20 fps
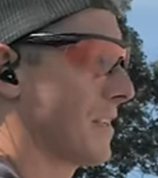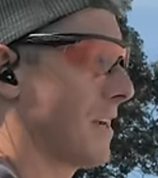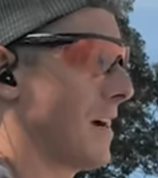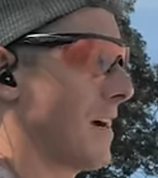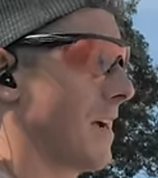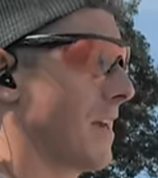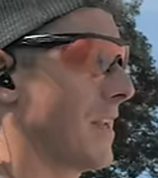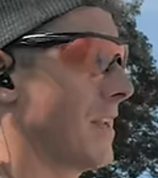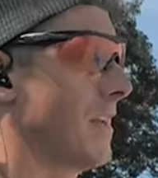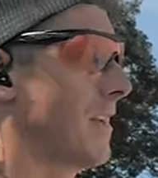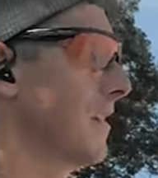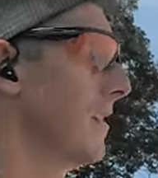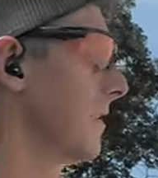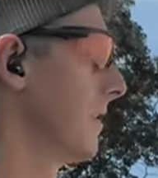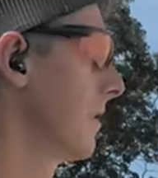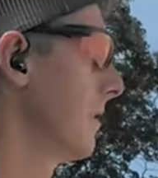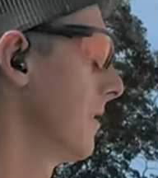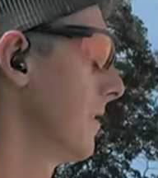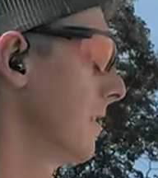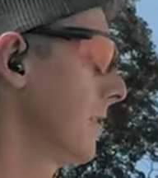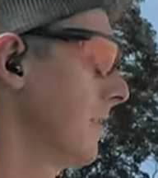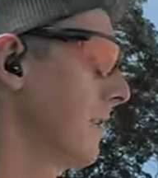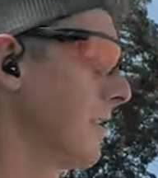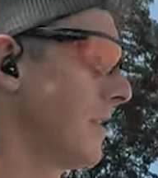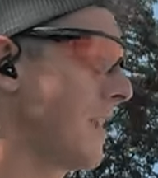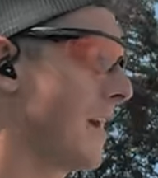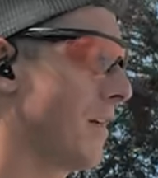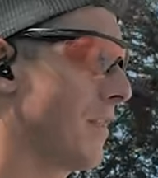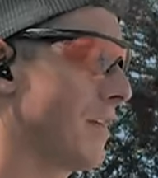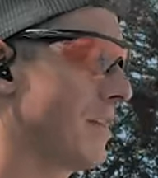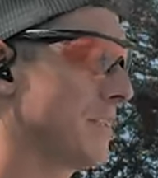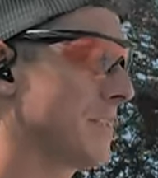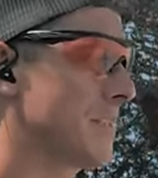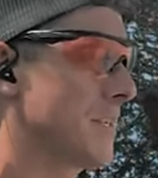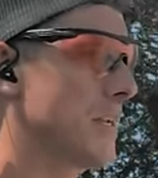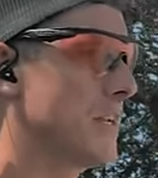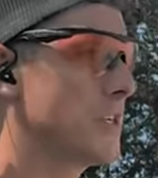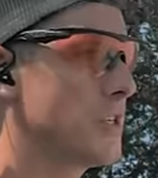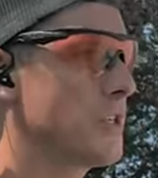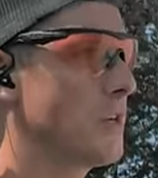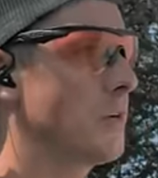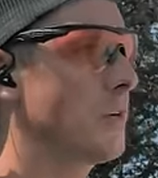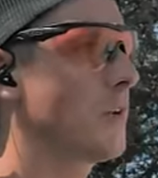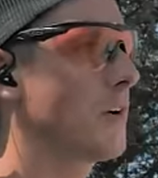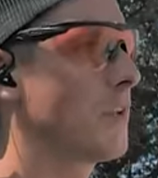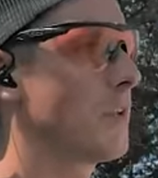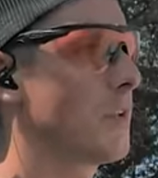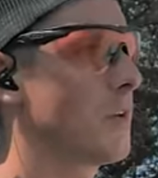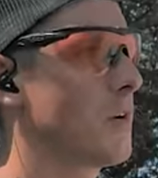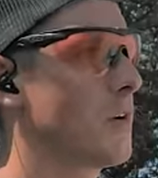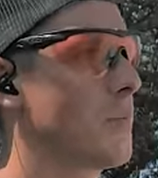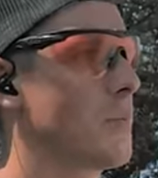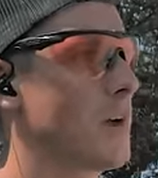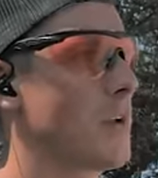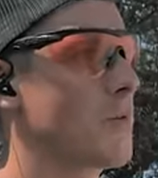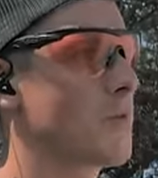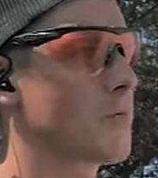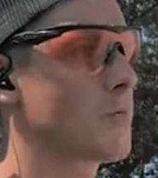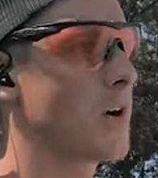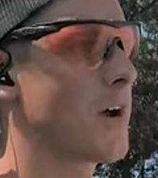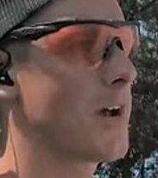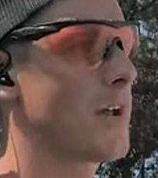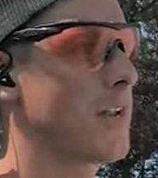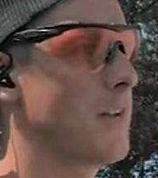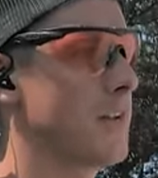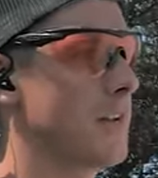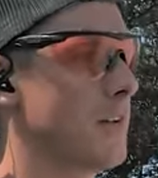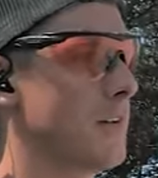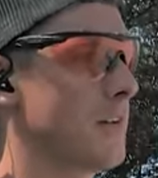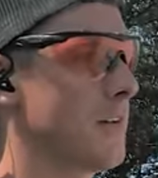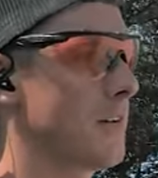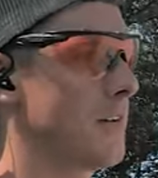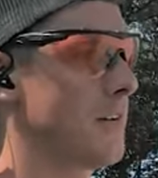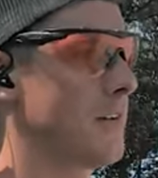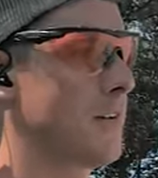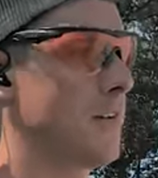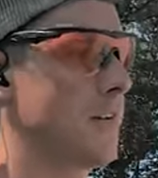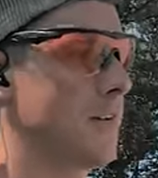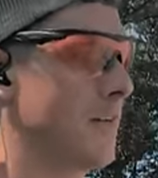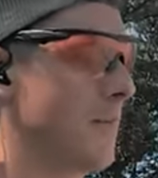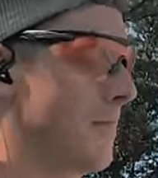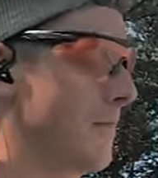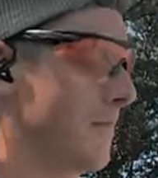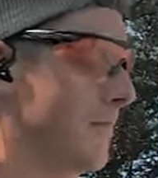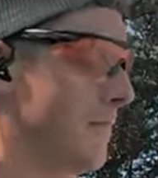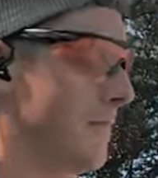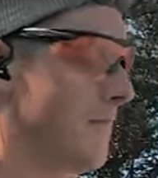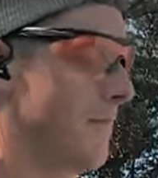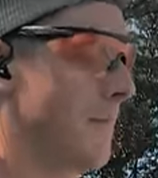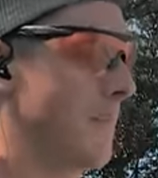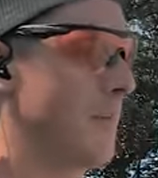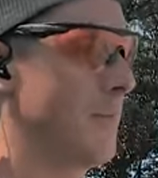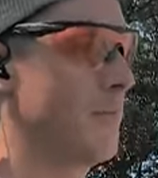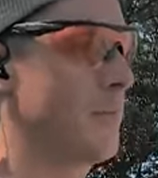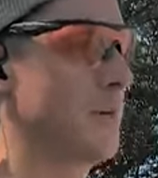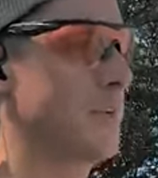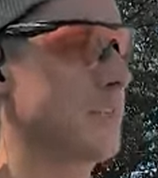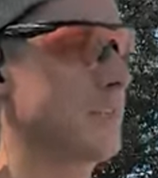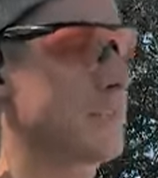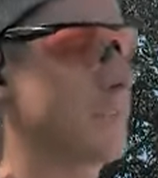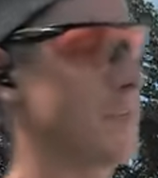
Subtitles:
side. Now this did shoot a little bit right. If we can